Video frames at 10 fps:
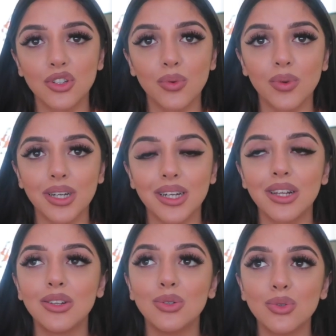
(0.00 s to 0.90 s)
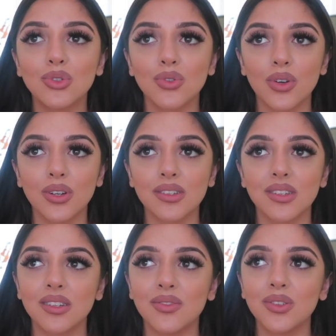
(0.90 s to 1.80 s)
You don't want to lose your
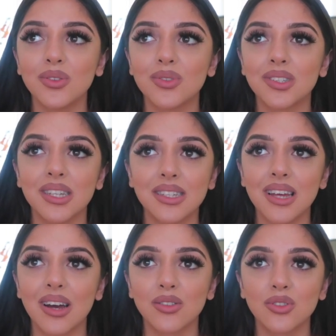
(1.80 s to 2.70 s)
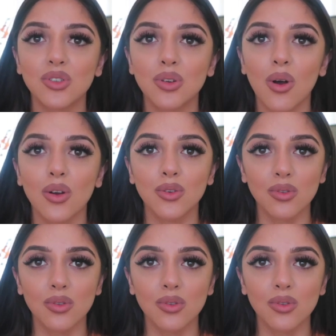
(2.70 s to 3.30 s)
focus, and if you sit down too long,